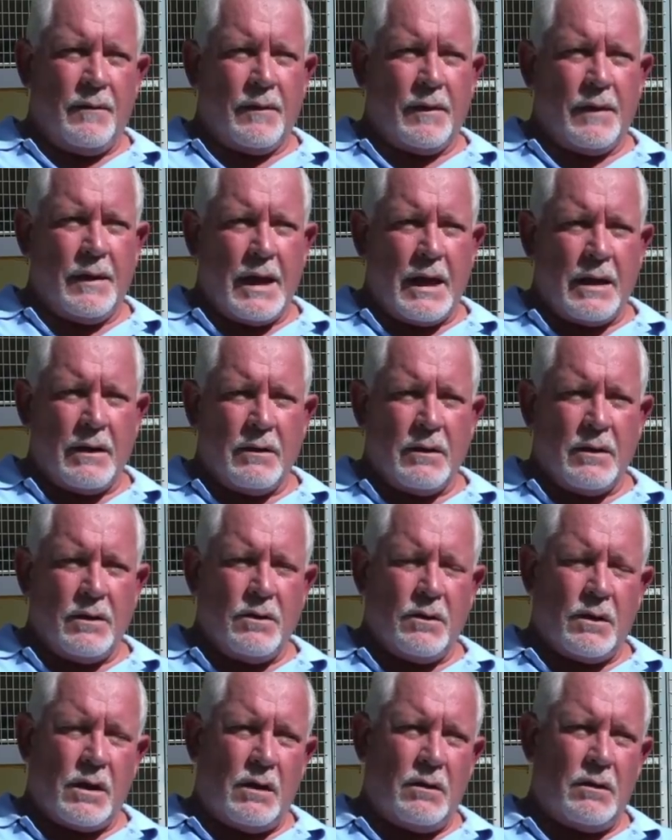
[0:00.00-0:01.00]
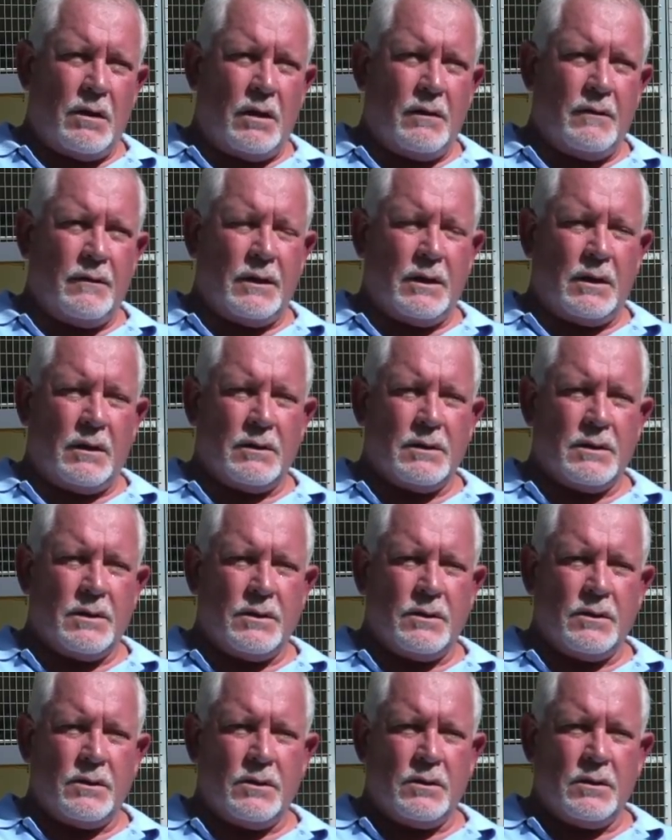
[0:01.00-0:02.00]
Then you go over
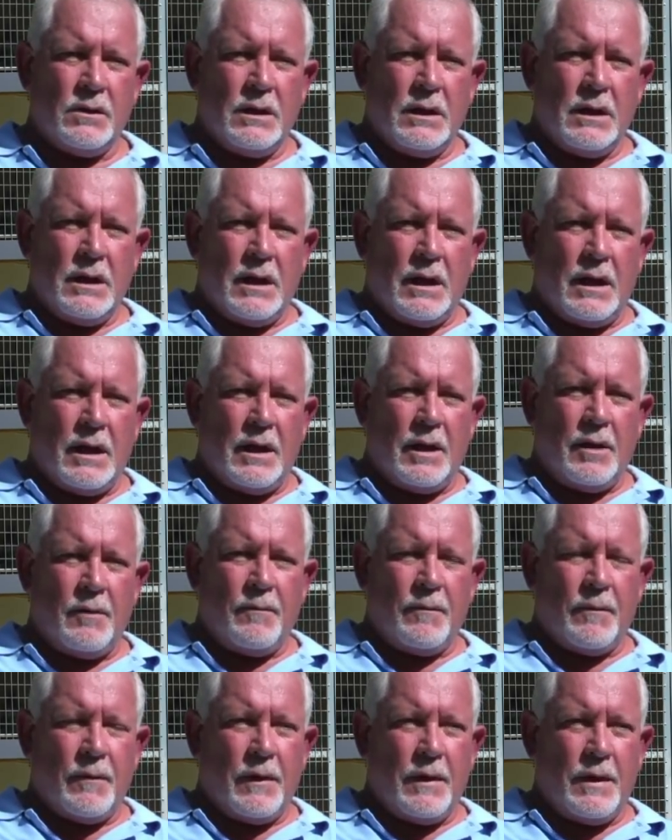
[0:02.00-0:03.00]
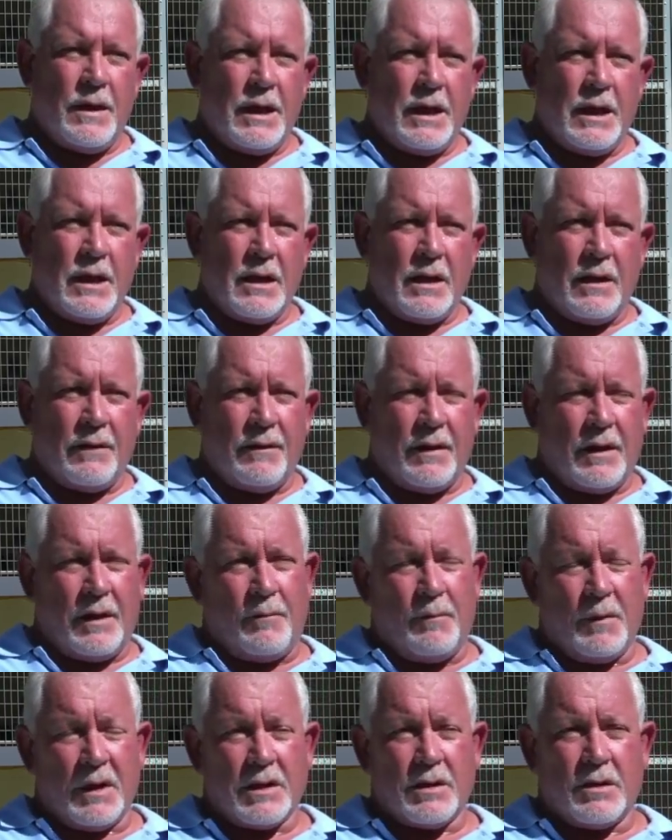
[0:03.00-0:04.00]
onto
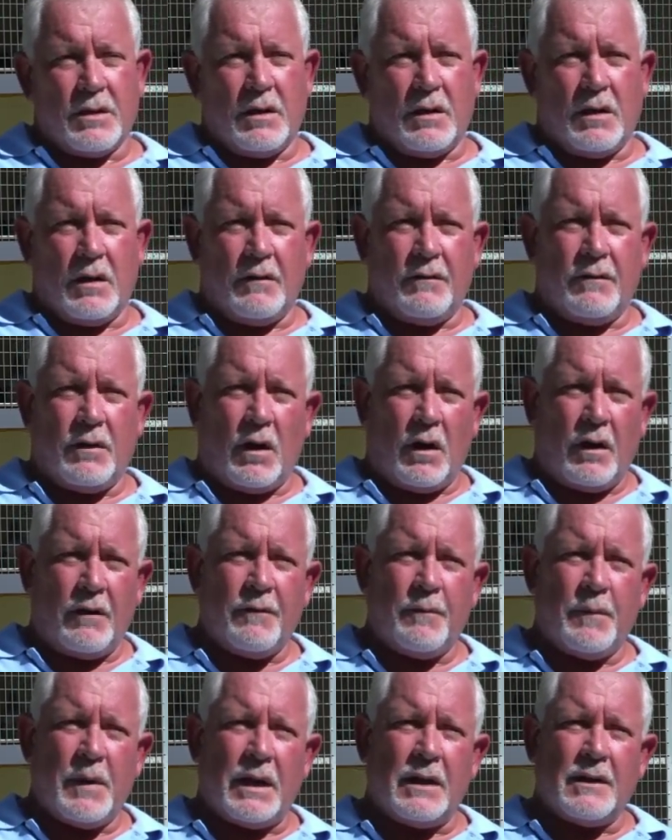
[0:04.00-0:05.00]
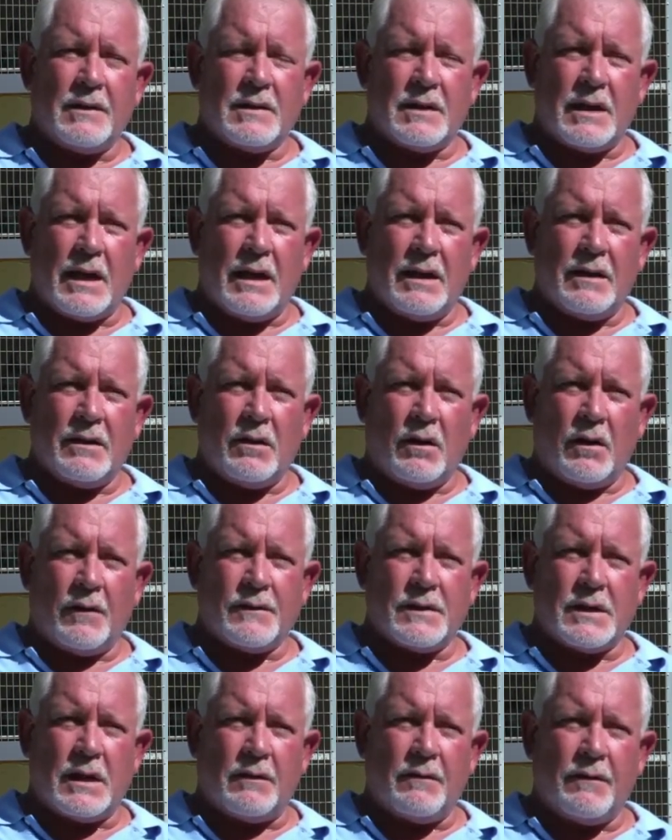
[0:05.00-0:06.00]
a mixture of half pellets and
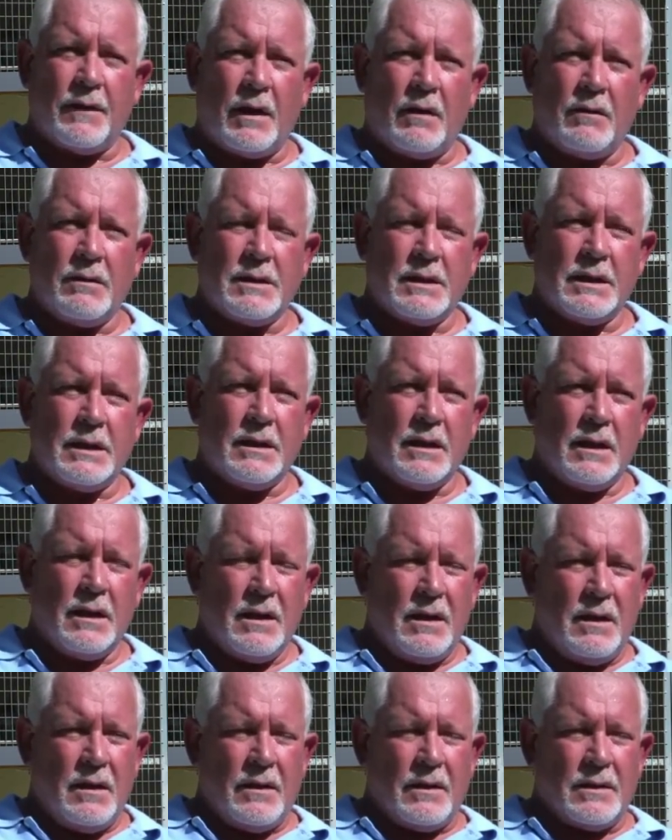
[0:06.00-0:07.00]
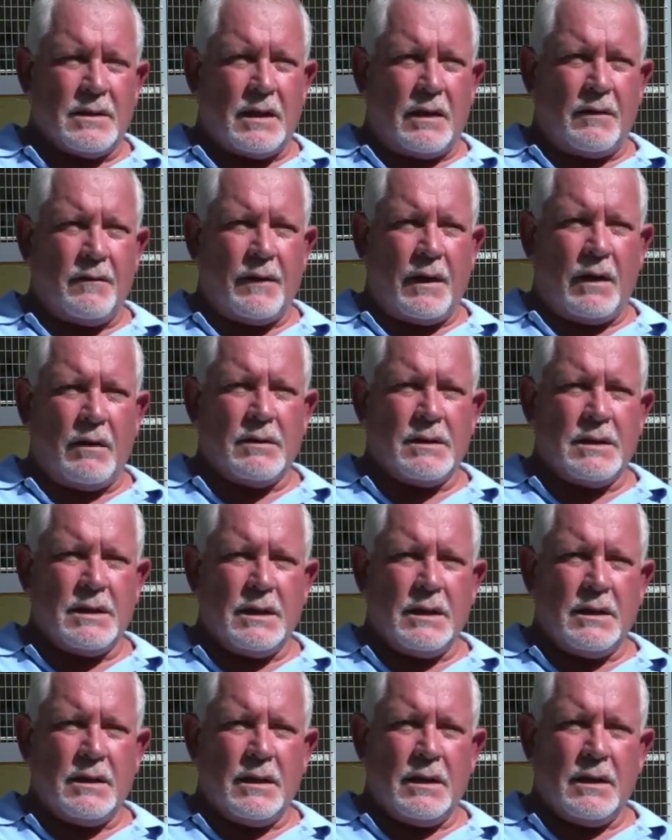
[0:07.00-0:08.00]
half sunflower seed. The sunflower
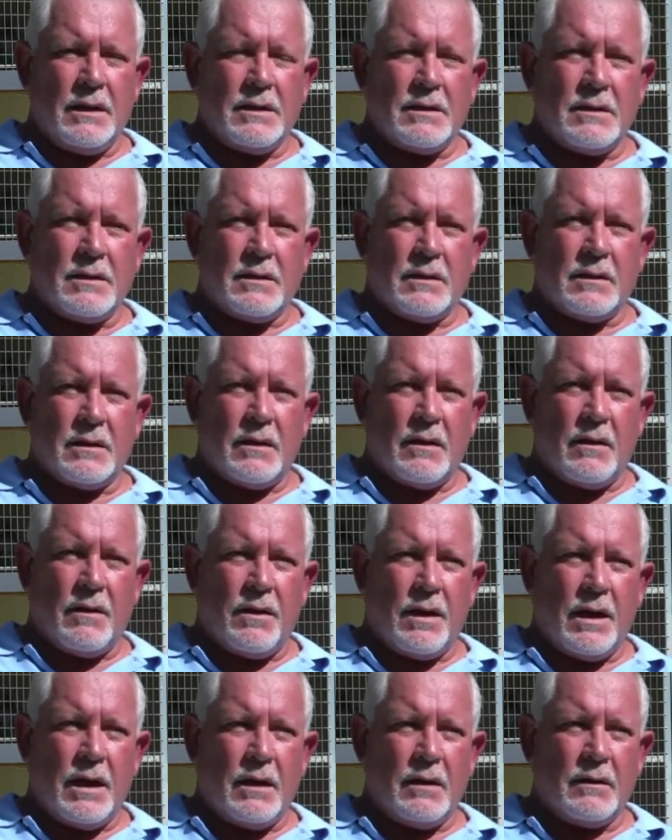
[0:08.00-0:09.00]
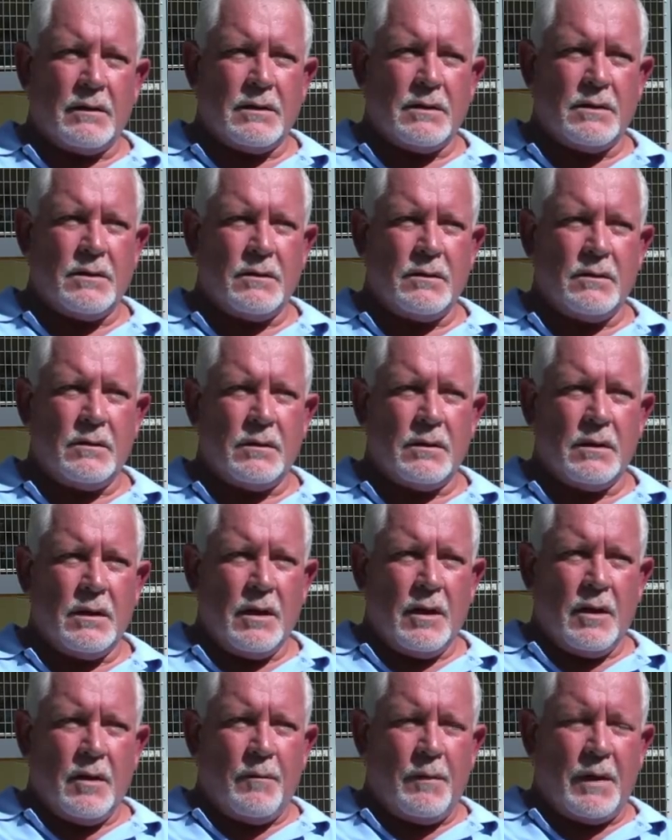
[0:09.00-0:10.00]
seed is there to
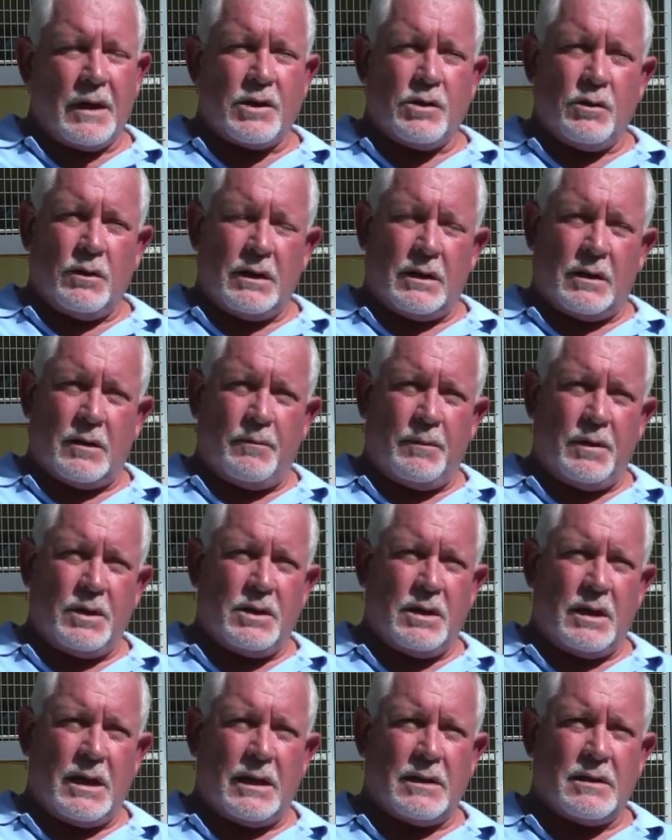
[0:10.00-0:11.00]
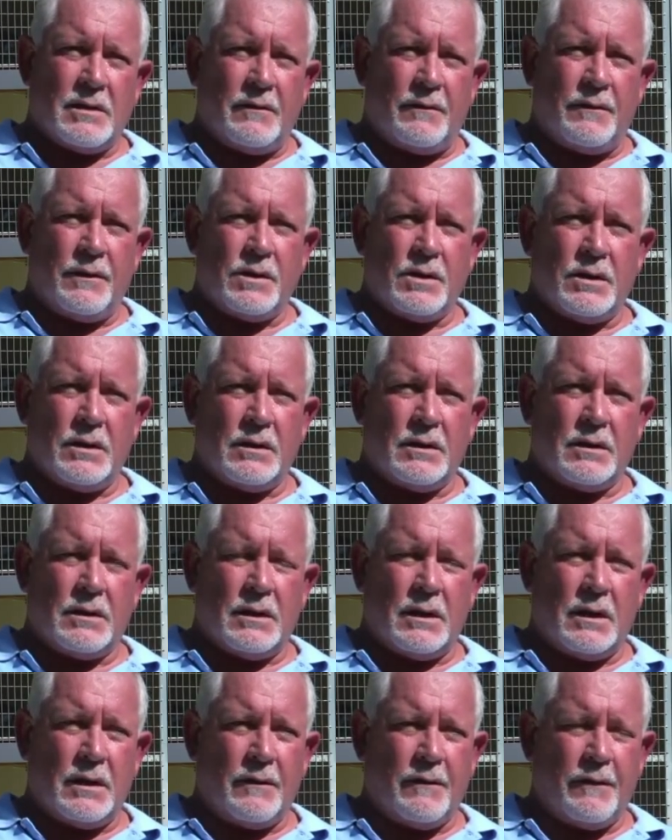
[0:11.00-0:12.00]
make sure that the pigeon has sufficient
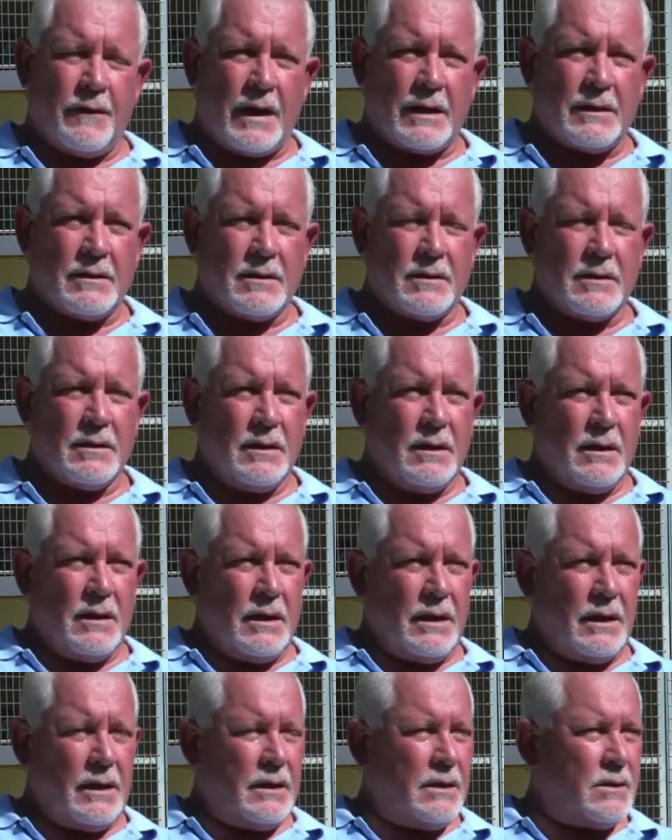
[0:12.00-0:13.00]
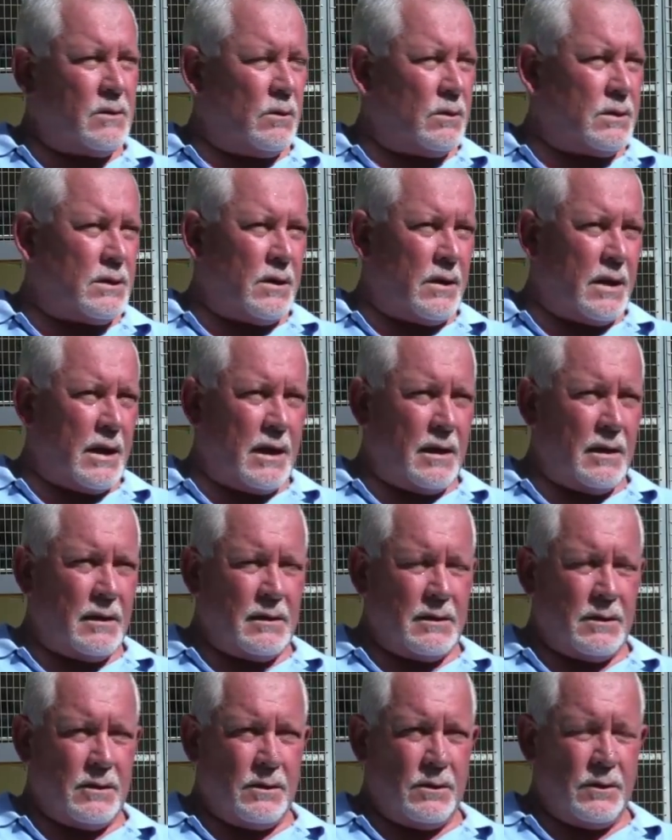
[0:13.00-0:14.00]
fats. It is also there
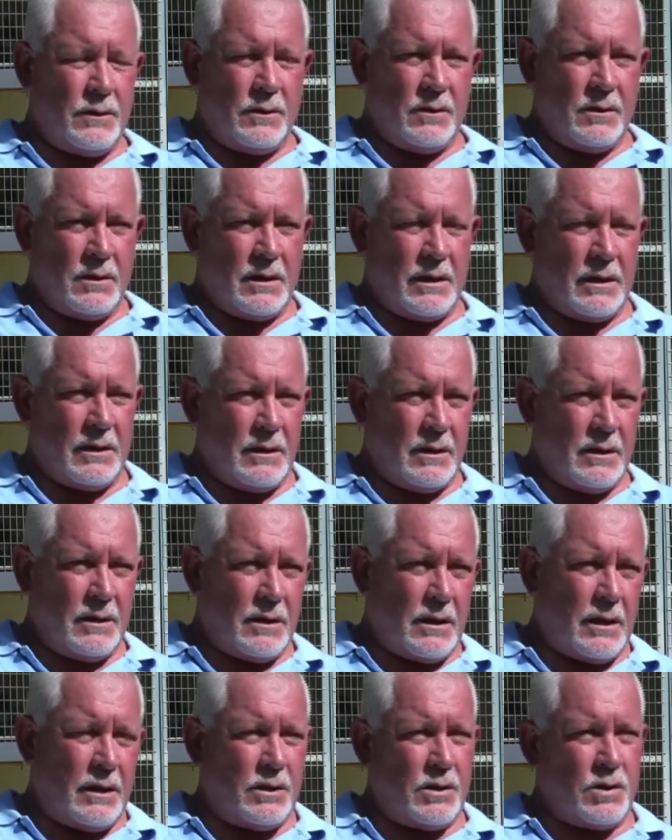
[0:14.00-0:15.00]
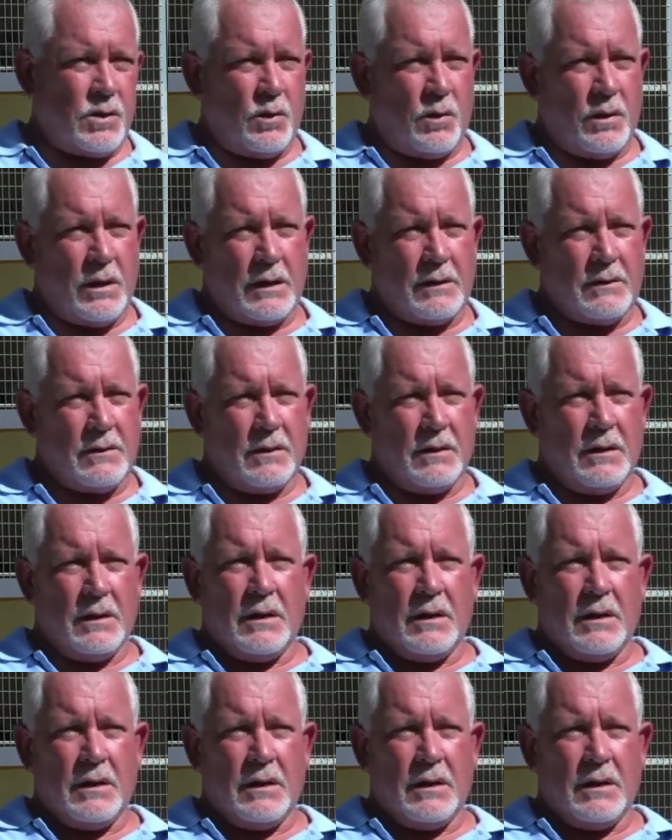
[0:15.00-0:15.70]
to ensure that